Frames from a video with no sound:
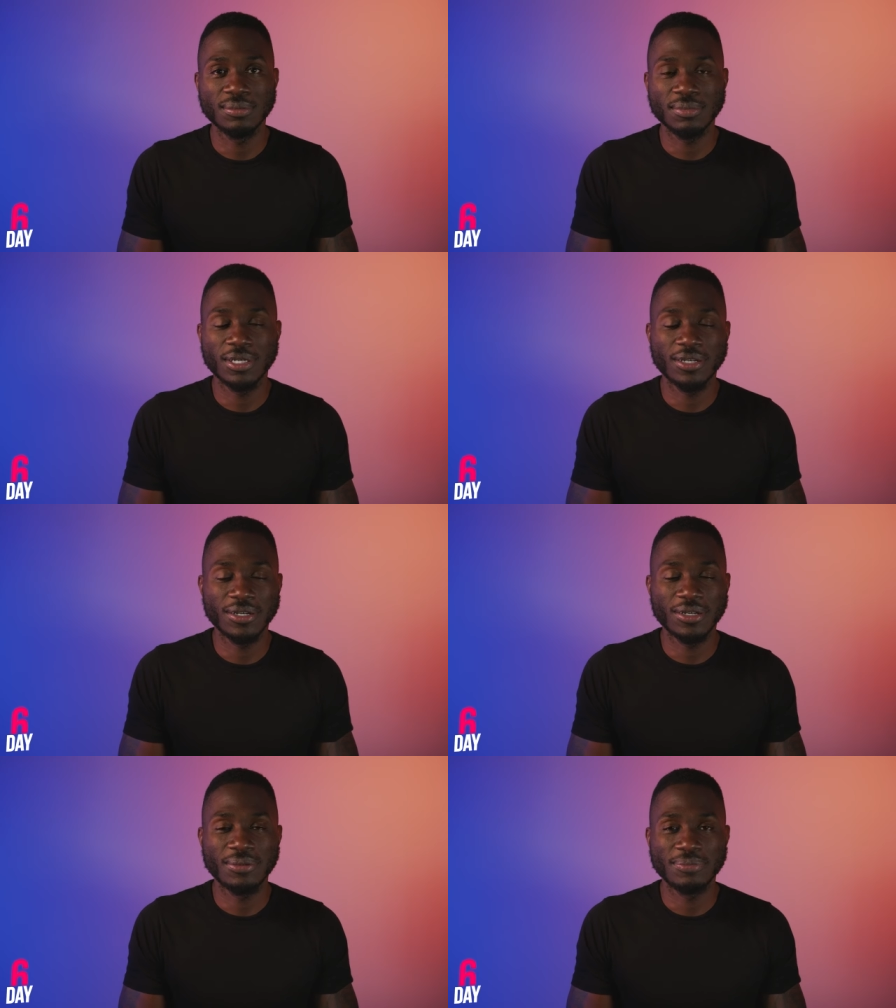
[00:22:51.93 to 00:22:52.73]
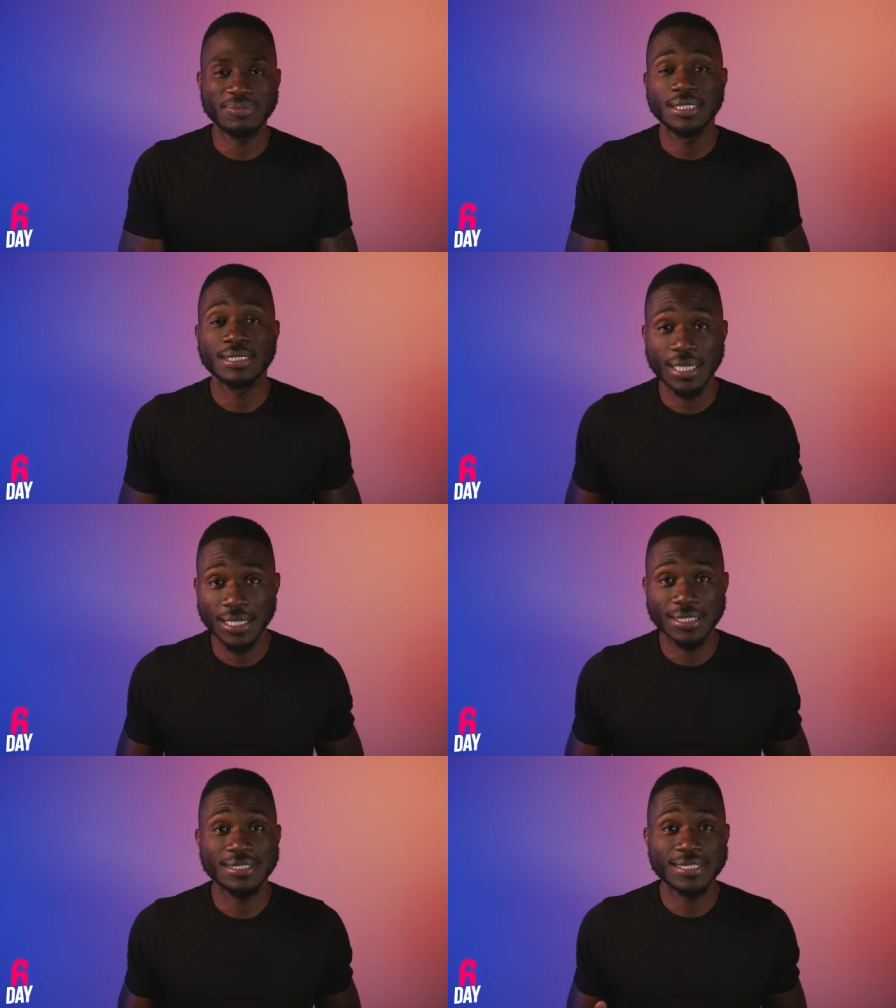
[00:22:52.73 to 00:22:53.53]
But um,
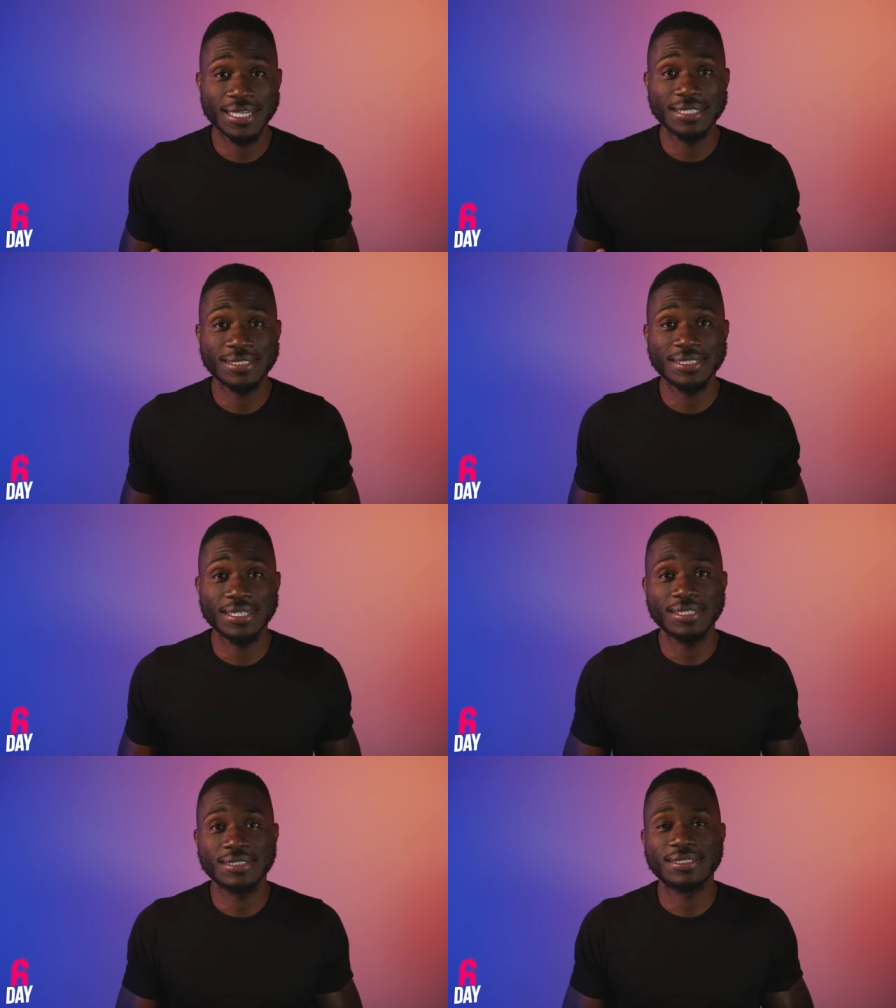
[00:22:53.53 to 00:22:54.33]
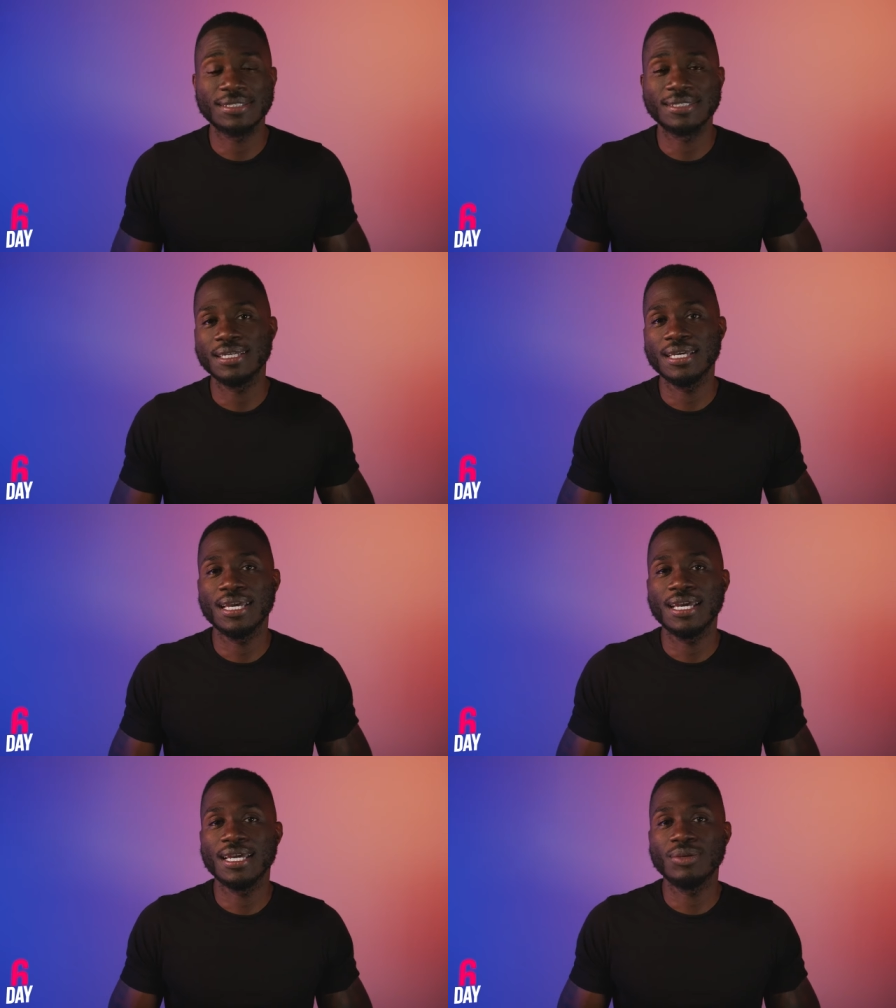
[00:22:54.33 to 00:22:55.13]
today is day six
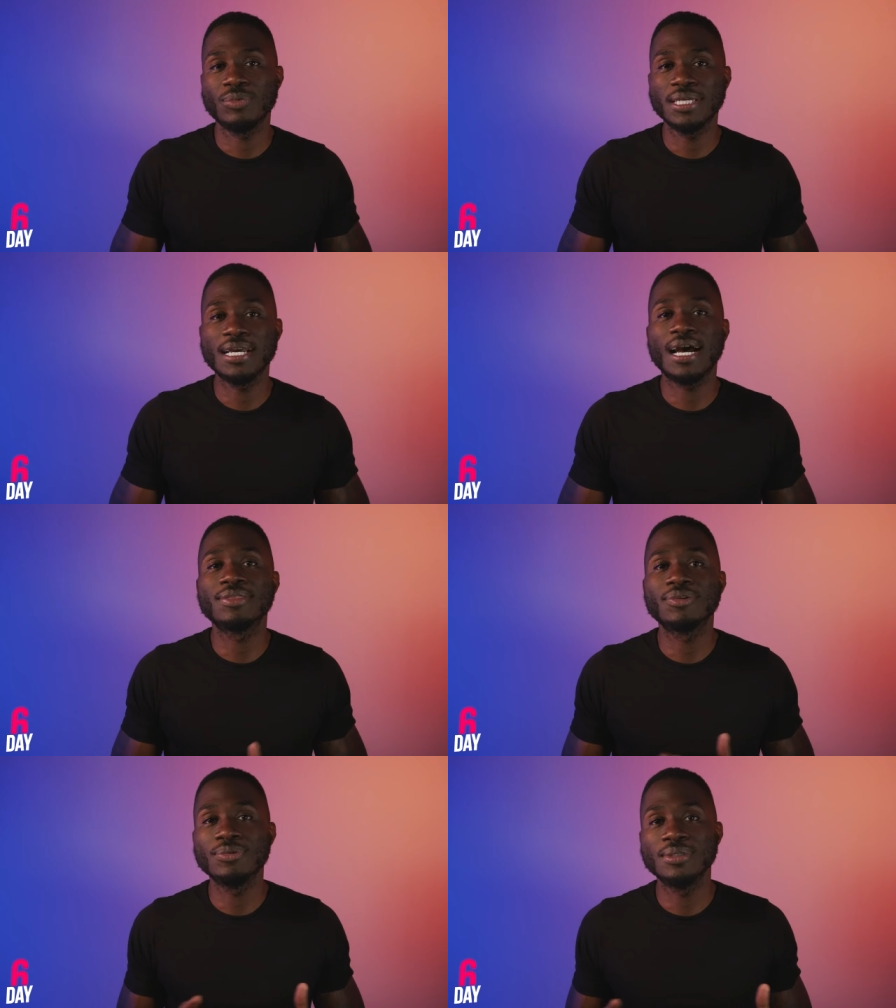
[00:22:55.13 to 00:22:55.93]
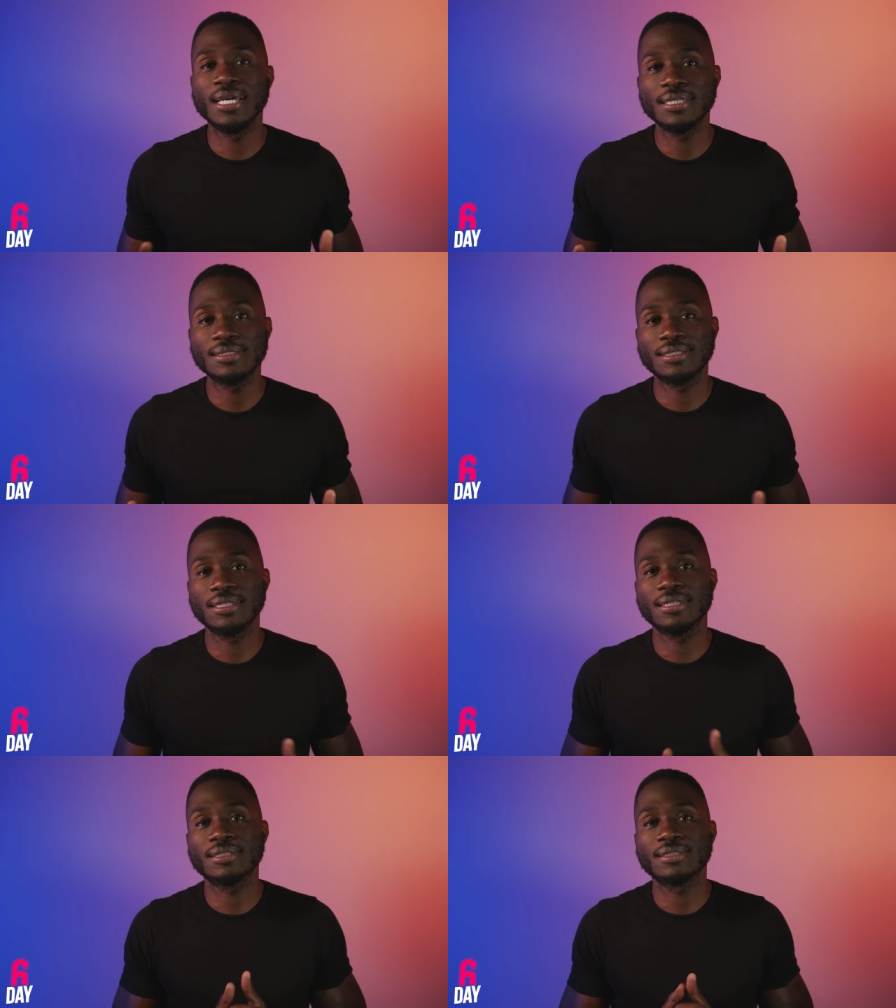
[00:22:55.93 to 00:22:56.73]
and we got through day
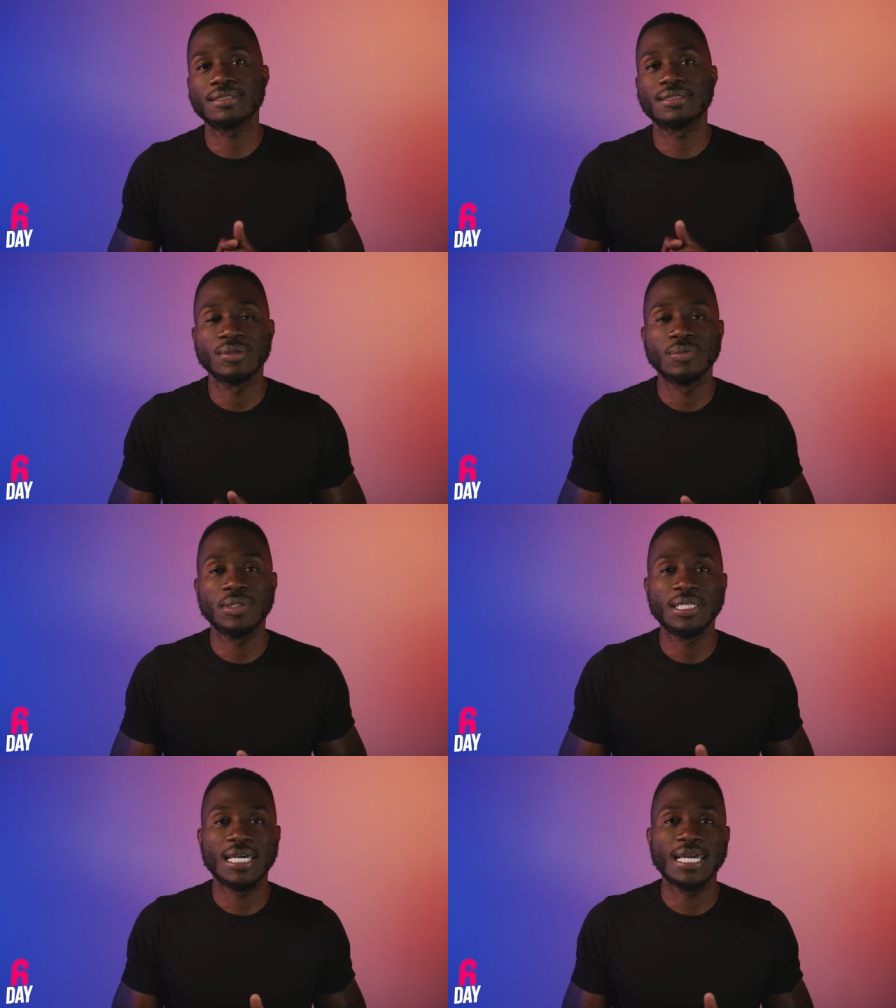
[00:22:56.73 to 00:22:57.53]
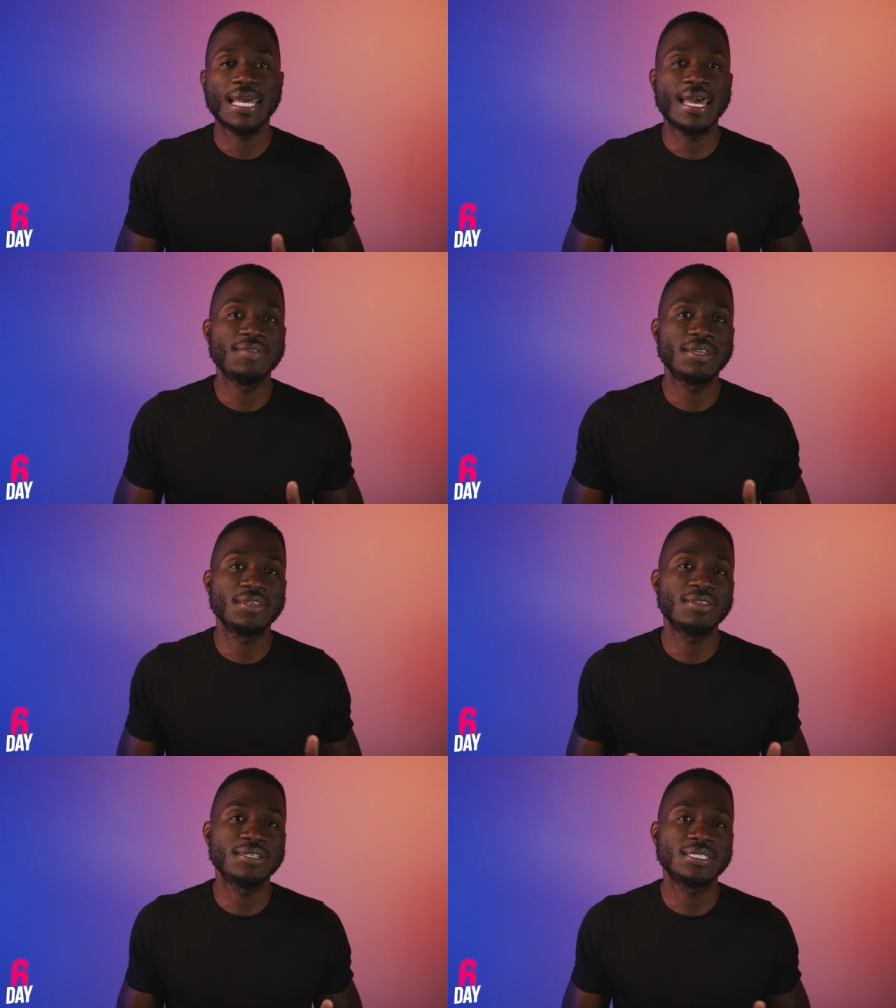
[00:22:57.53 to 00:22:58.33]
six. We did not have
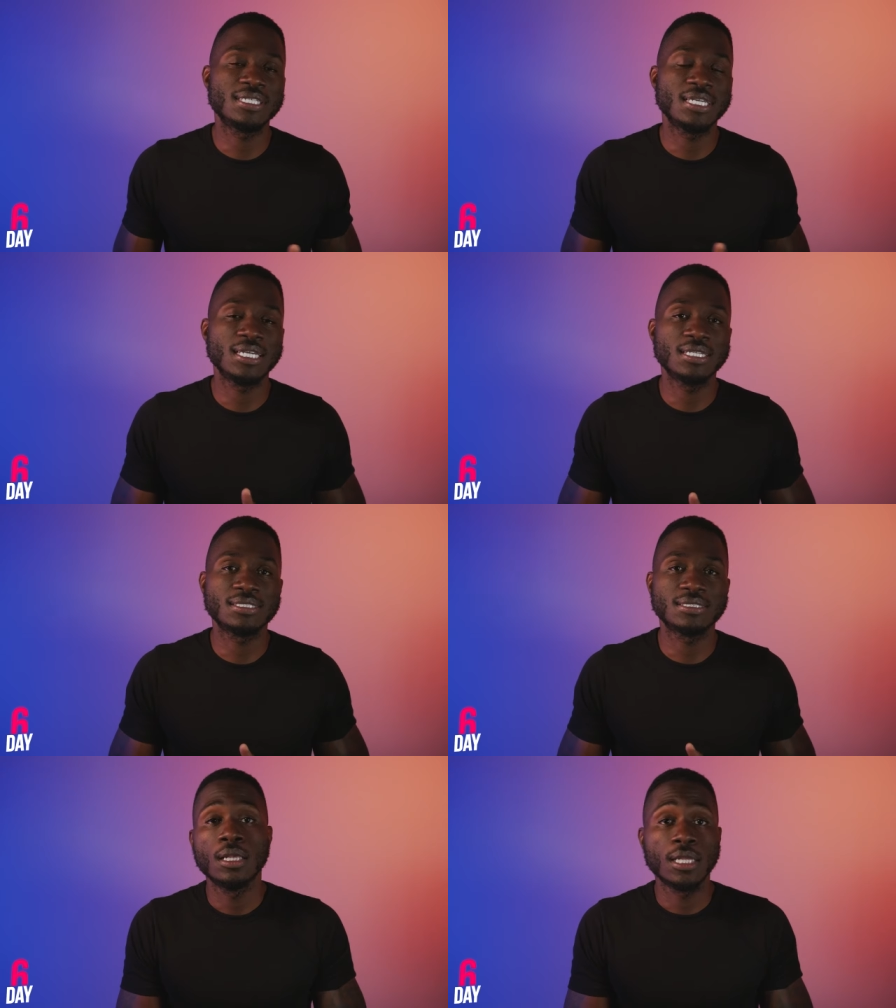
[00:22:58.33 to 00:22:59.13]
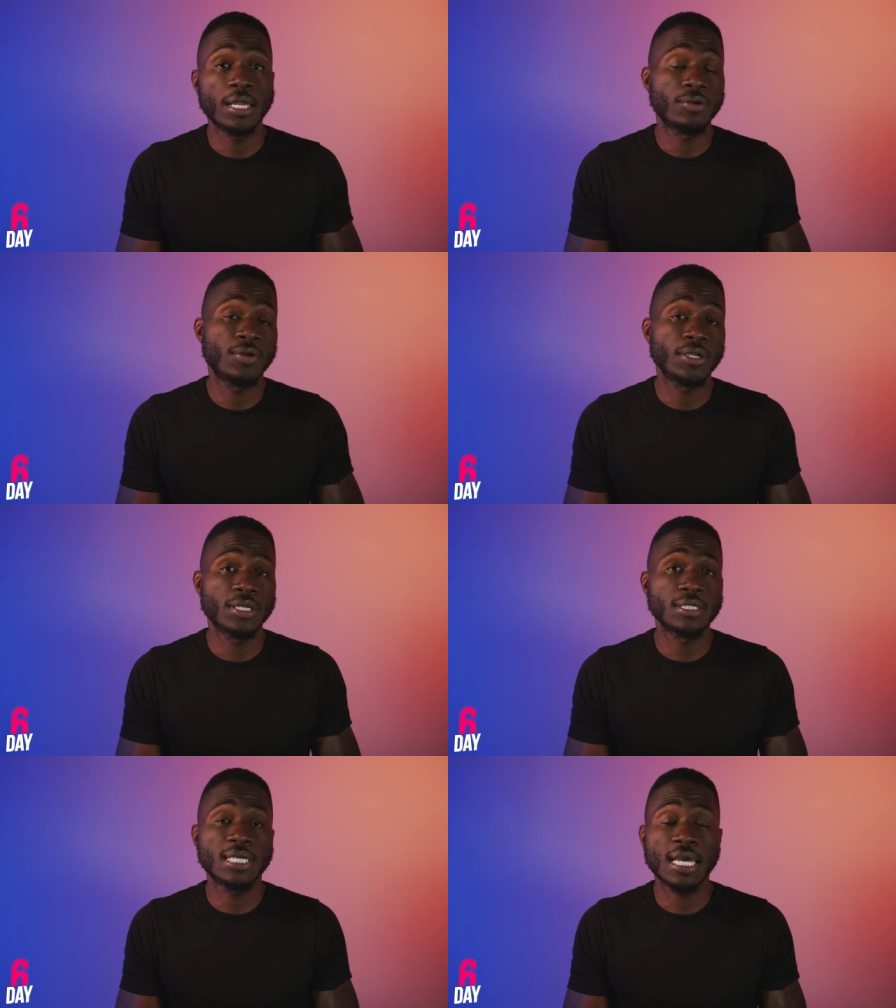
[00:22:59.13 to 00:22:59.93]
anything to eat. A lot of great
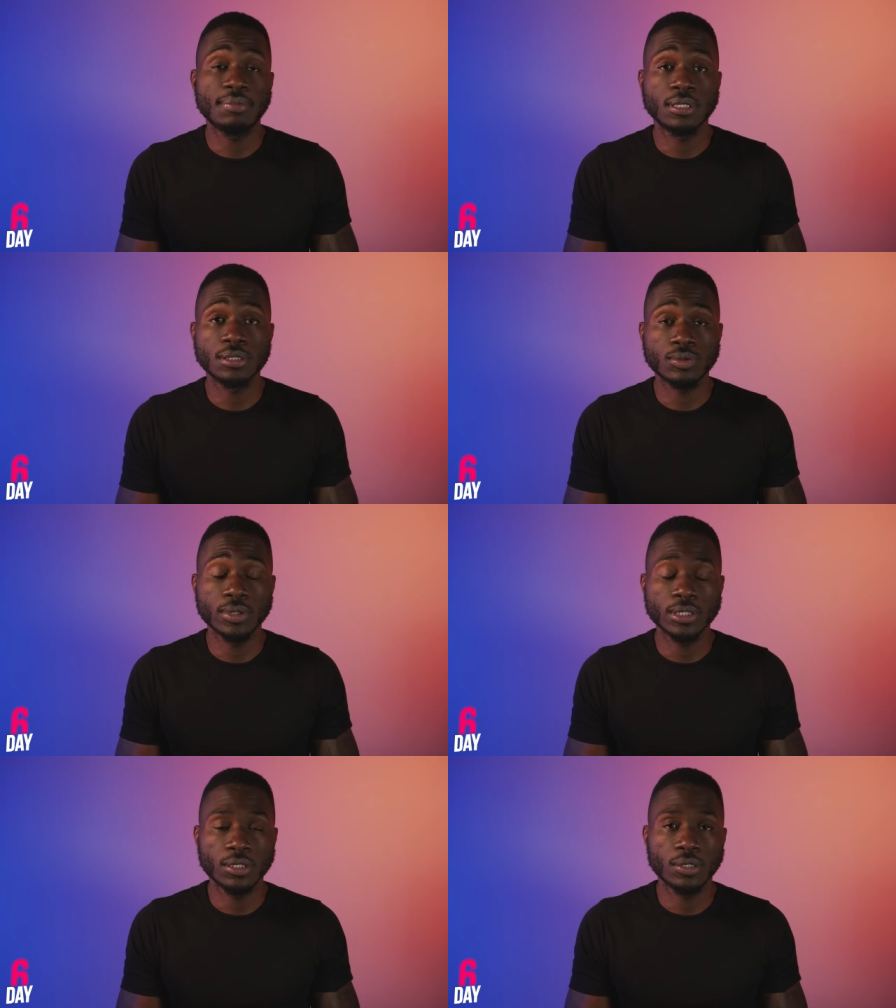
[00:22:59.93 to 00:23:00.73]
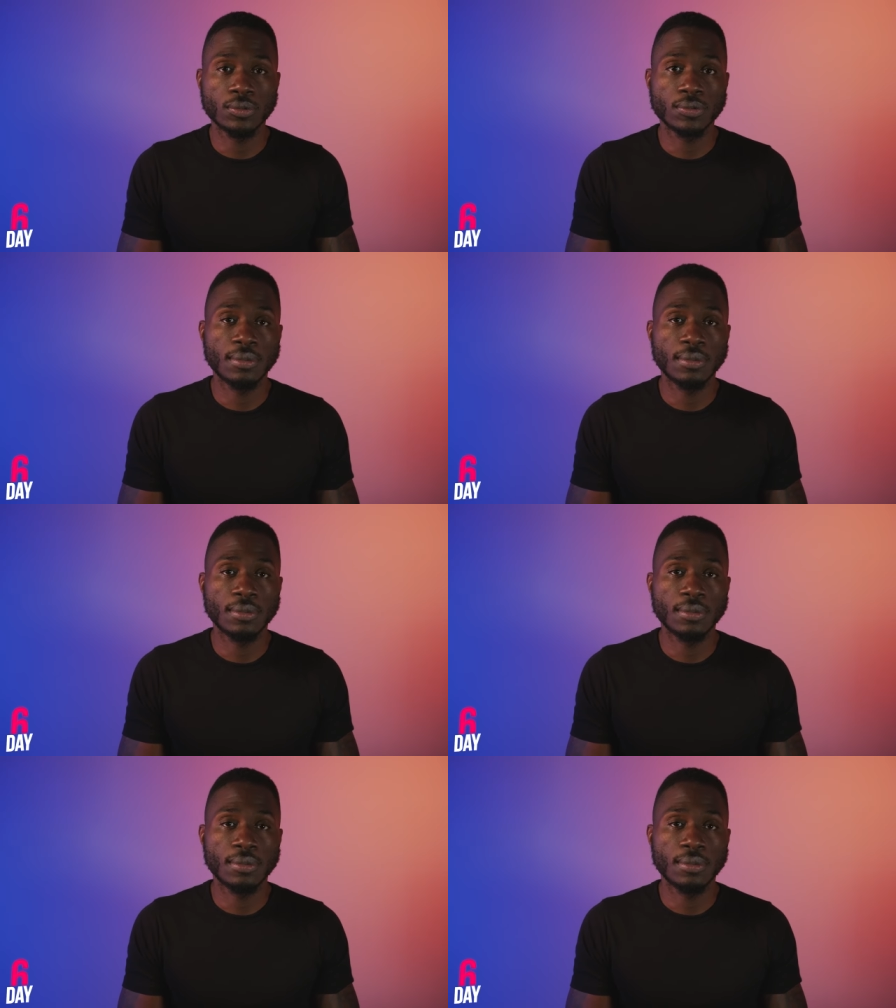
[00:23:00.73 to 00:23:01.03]
things happened this week though.